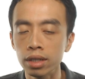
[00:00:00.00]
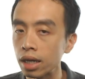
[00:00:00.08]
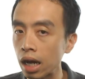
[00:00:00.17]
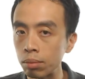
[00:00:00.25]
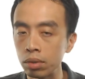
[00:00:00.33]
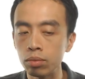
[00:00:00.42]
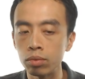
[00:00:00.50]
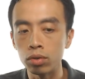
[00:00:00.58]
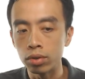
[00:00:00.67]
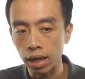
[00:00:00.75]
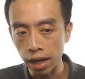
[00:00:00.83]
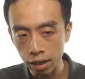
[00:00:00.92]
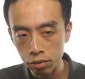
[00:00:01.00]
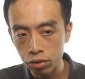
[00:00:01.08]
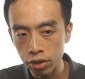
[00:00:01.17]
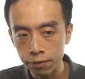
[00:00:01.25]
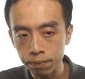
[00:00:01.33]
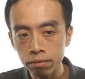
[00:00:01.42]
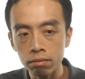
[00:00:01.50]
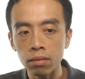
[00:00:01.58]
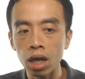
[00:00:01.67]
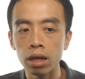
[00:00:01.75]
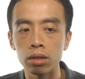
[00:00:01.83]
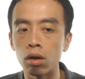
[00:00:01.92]
The carbon will lose a hydrogen.
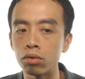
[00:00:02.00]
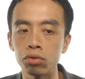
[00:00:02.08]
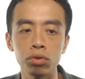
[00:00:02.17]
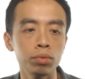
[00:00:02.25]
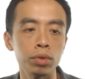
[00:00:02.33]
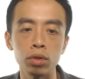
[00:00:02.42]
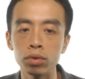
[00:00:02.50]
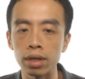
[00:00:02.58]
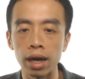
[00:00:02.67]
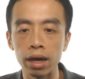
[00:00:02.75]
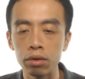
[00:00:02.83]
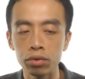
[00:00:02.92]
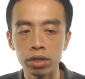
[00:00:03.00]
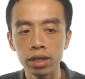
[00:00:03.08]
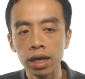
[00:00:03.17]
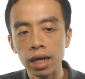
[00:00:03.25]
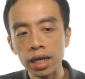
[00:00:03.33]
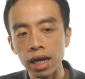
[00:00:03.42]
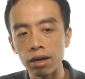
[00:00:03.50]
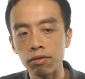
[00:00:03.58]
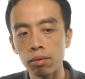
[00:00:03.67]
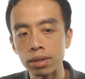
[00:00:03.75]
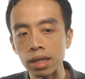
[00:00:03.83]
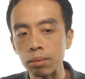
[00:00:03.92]
The oxygen will lose a hydrogen. I
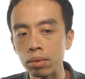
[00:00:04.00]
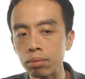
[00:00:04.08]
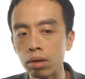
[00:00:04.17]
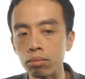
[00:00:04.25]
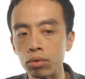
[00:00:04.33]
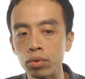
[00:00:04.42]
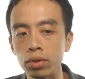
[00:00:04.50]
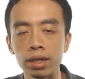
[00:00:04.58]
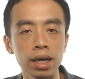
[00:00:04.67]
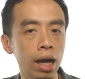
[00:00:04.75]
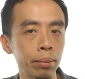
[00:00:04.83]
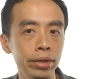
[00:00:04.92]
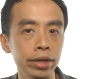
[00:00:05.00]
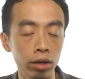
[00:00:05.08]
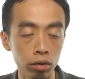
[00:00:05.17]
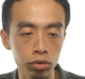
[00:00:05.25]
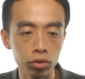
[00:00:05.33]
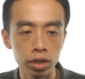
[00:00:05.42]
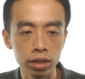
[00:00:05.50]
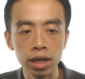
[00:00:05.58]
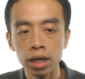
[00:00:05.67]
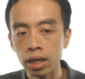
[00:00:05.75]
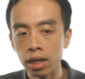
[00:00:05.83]
form a double bond between the carbon and oxygen.